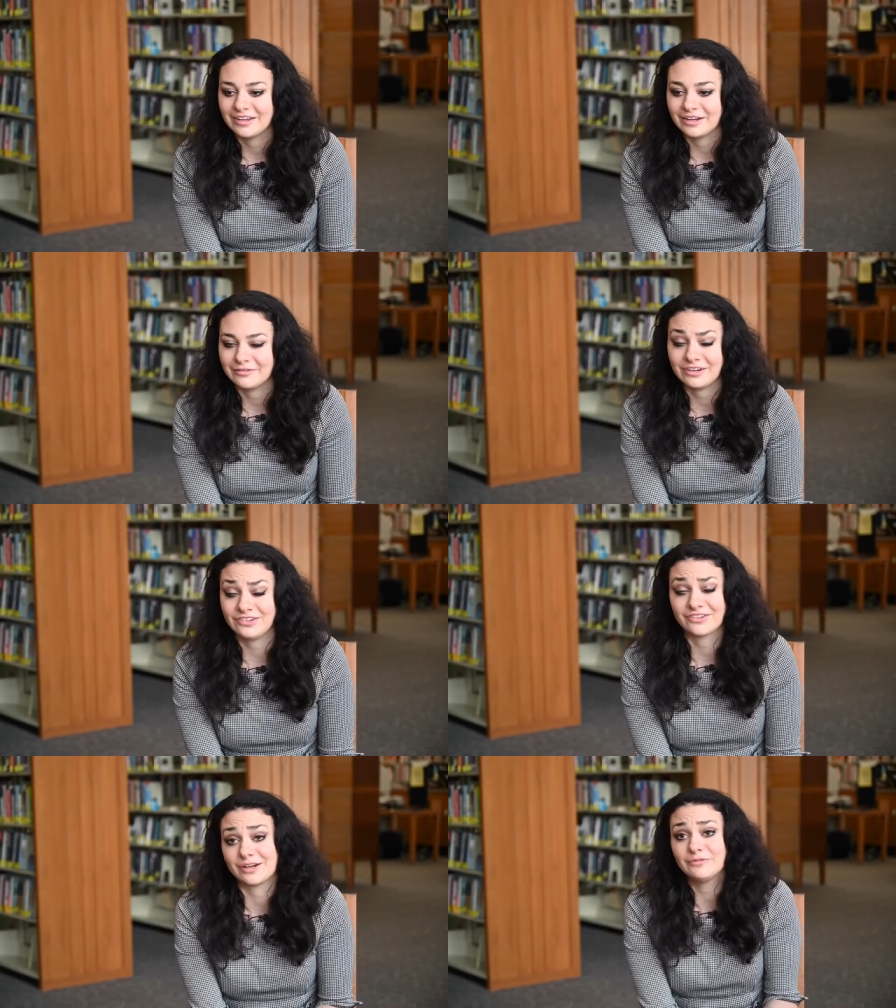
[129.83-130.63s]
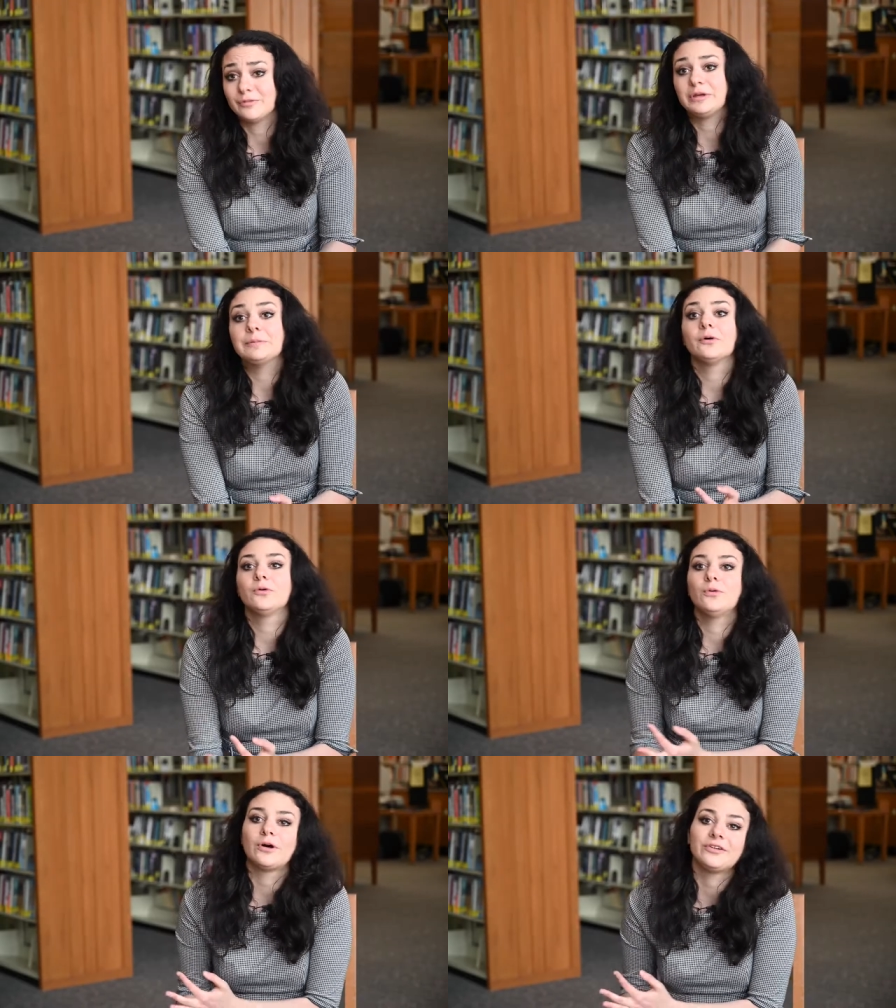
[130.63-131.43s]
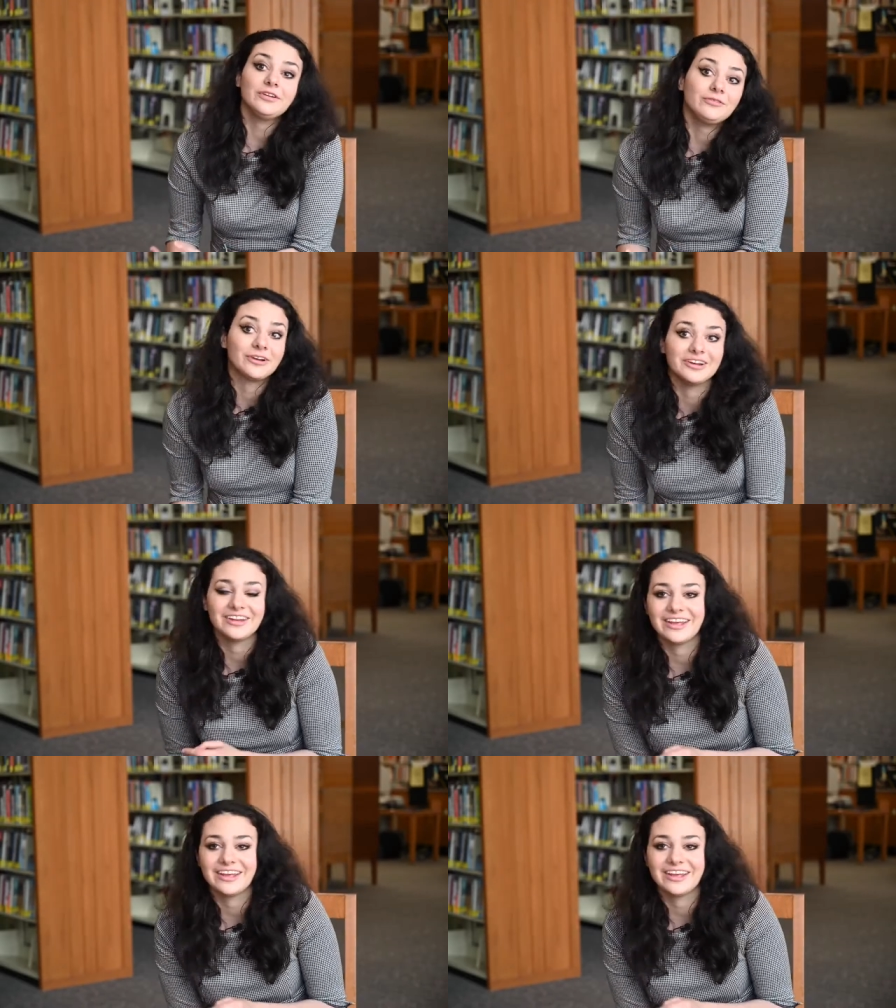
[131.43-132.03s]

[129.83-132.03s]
innovations come from people who are different.